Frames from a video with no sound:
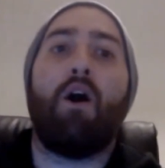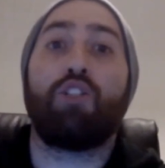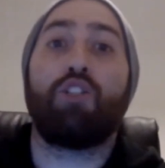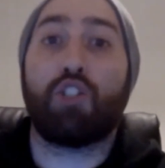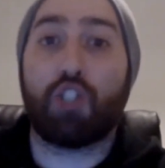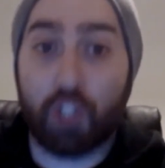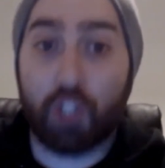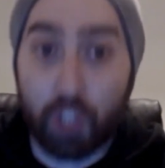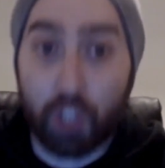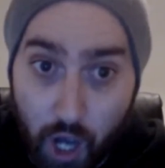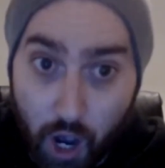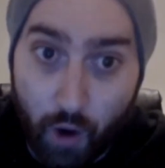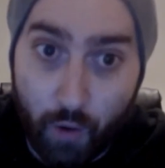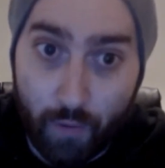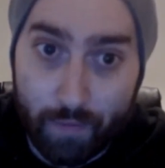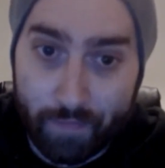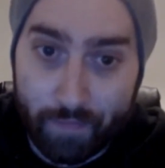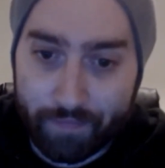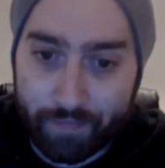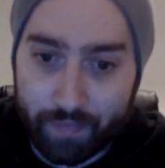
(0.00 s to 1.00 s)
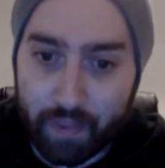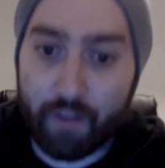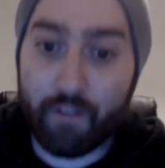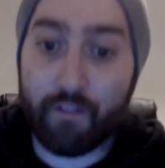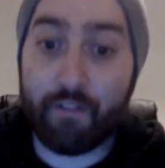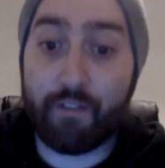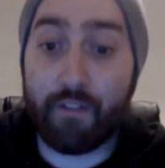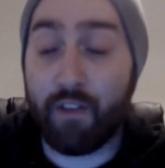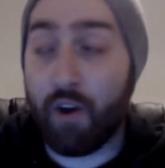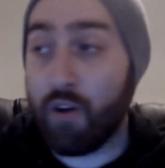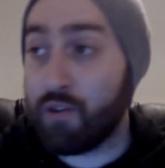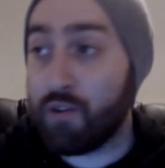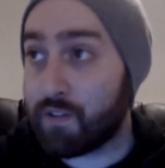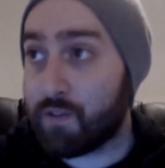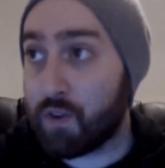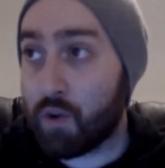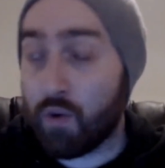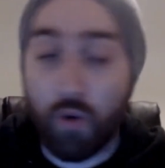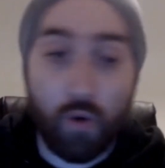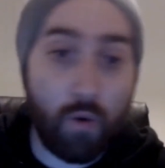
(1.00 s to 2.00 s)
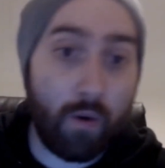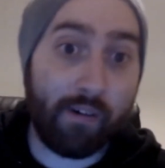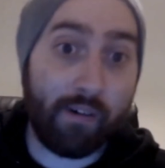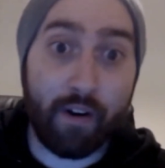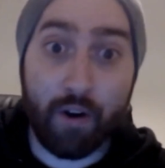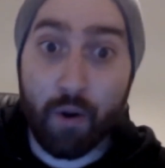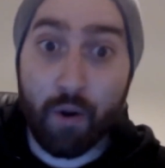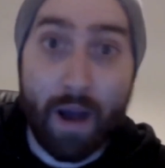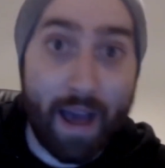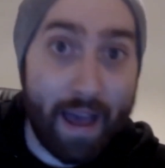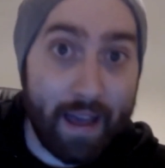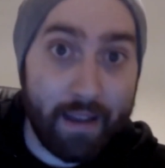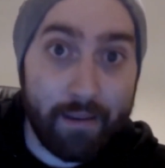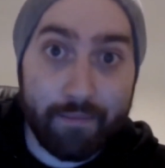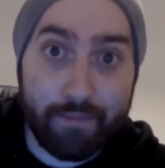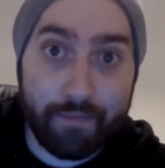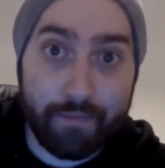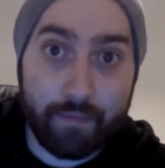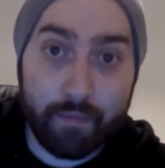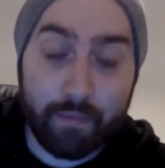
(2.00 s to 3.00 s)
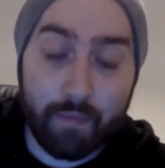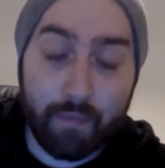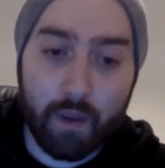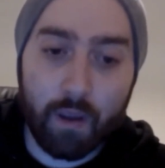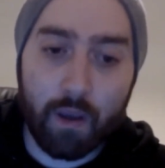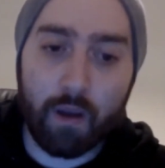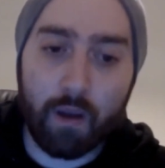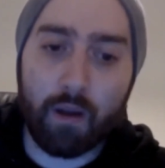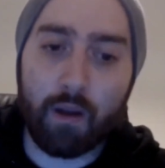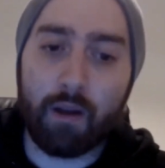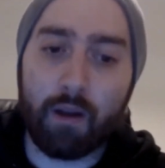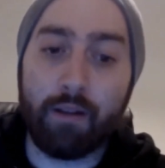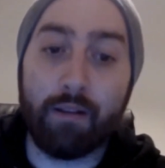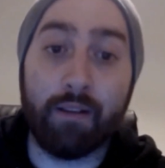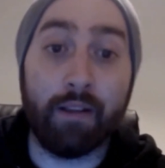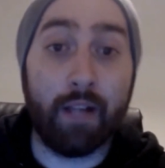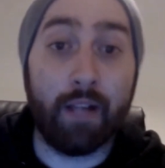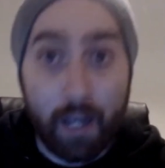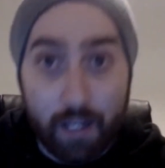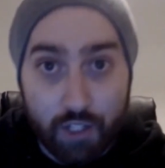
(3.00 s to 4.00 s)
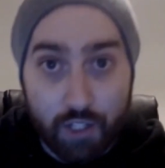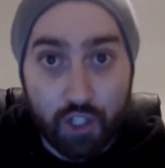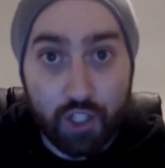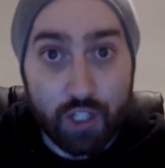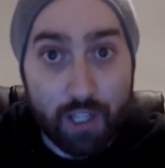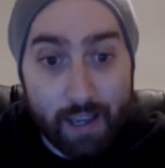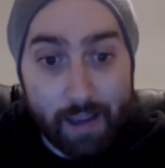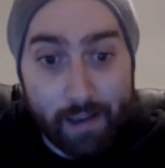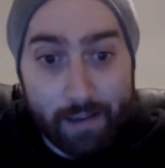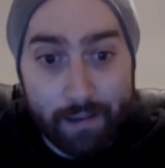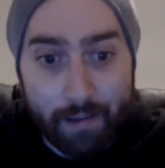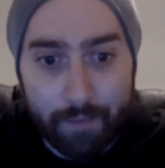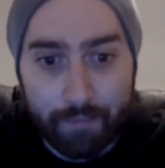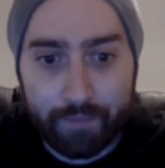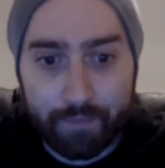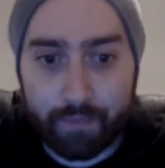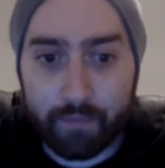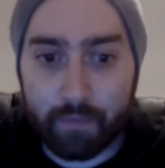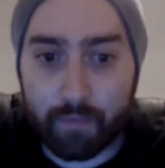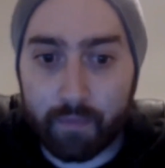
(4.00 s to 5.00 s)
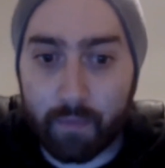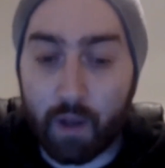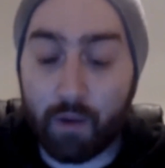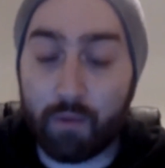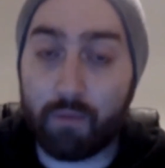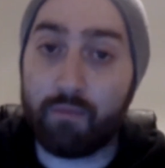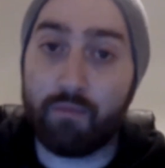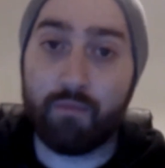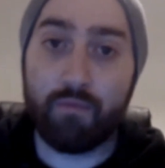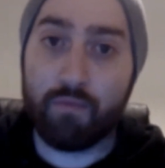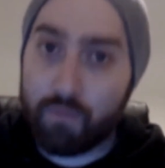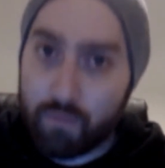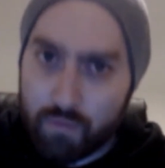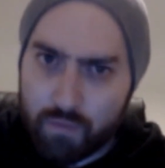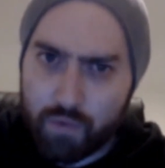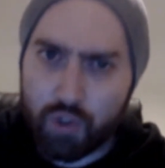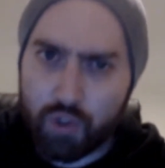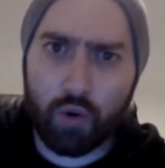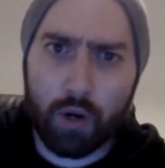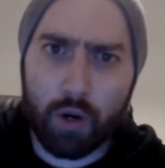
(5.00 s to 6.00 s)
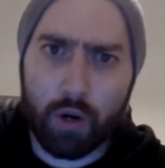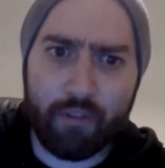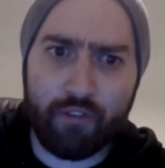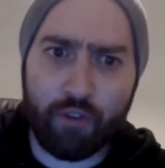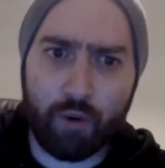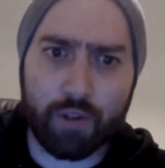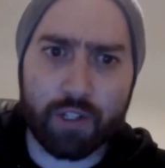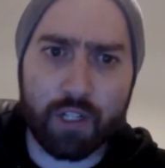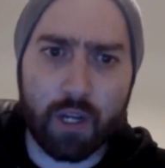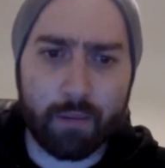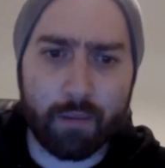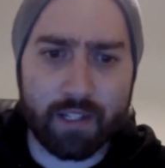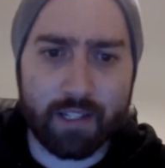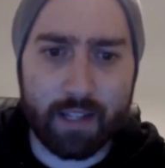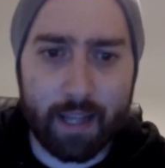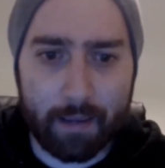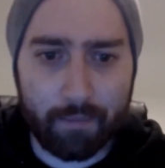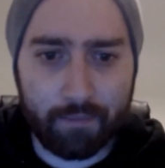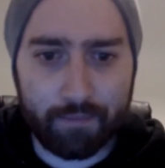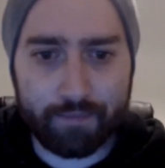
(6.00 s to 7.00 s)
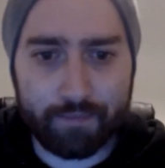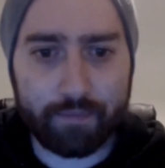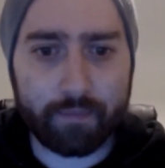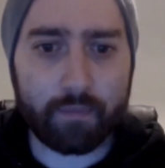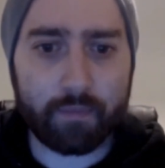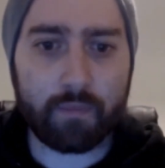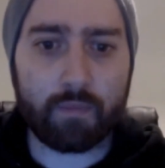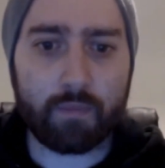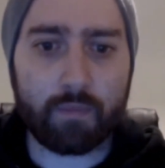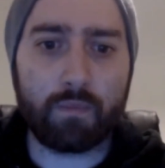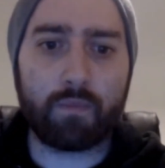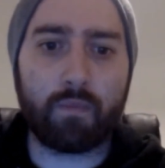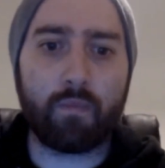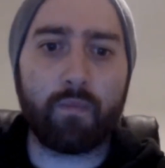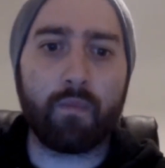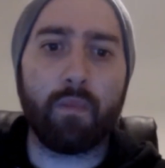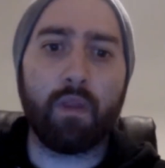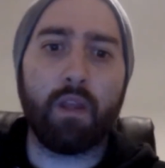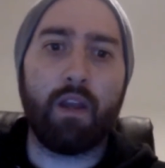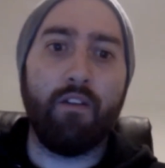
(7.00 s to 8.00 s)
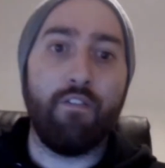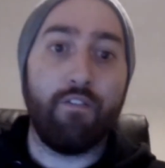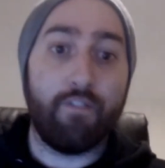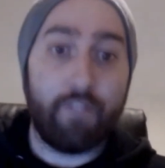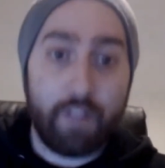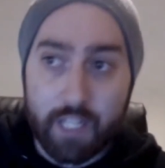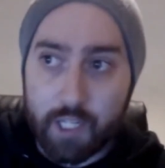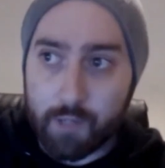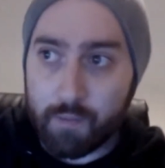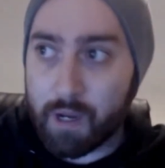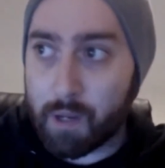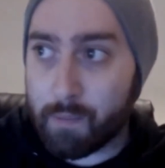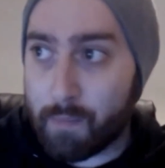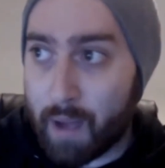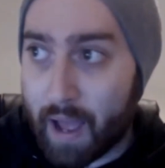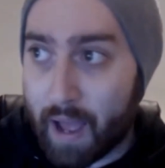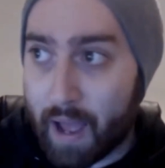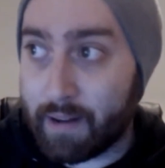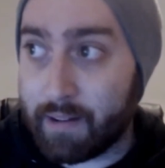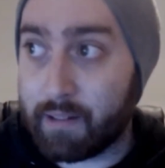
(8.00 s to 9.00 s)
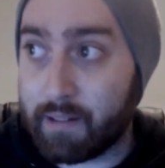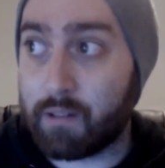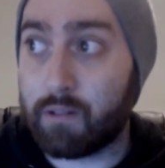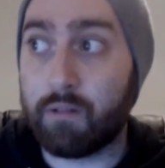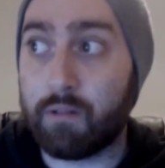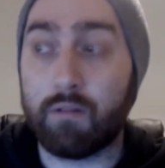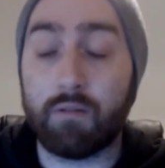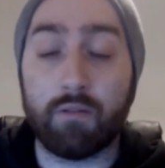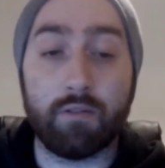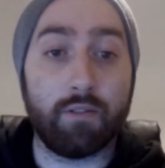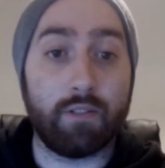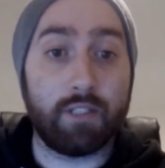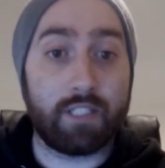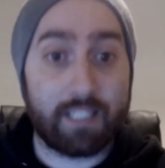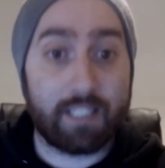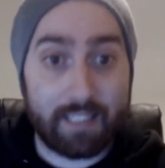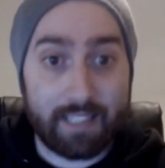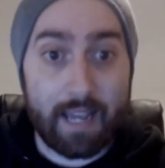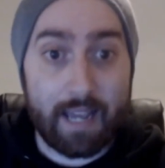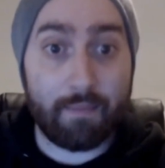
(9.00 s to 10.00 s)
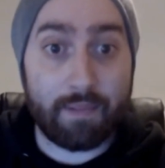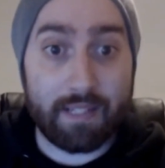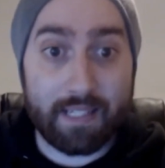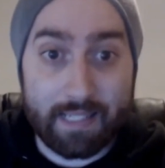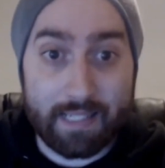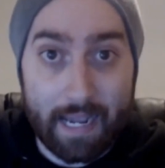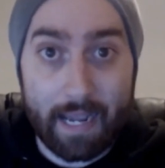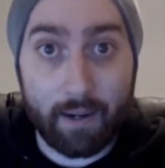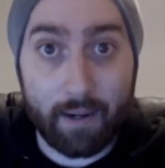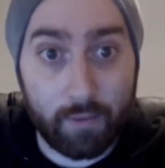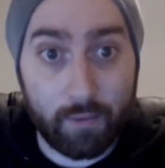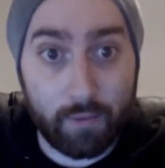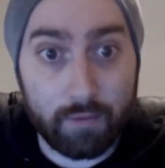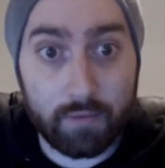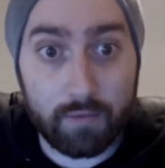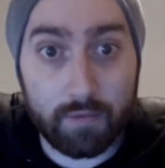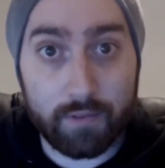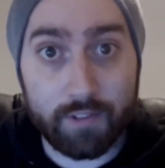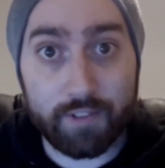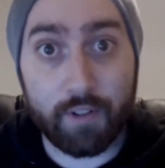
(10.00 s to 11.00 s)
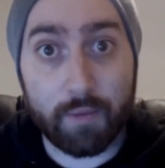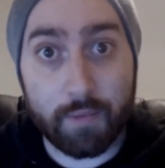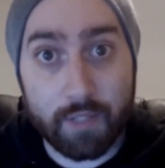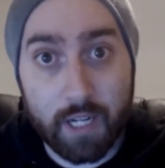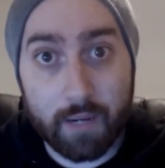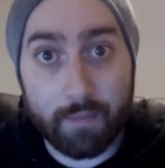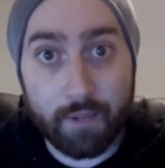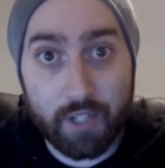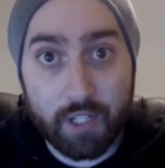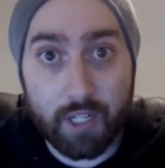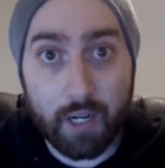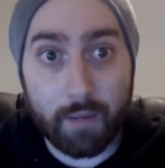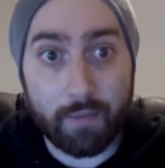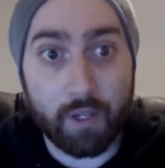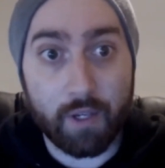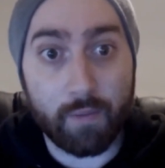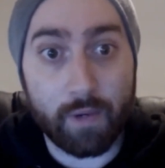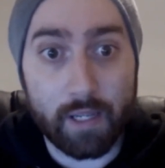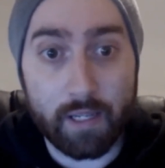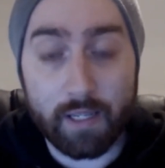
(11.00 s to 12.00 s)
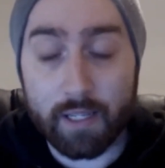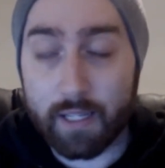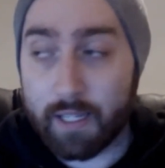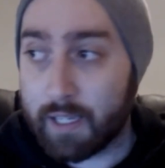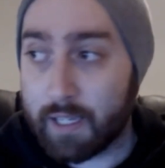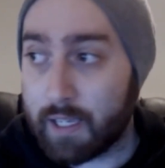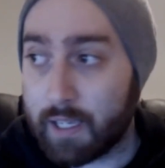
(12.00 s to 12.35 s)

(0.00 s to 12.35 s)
So, for those of you who are unaware, last year, shortly before SummerSlam, Vince McMahon stepped down from WWE.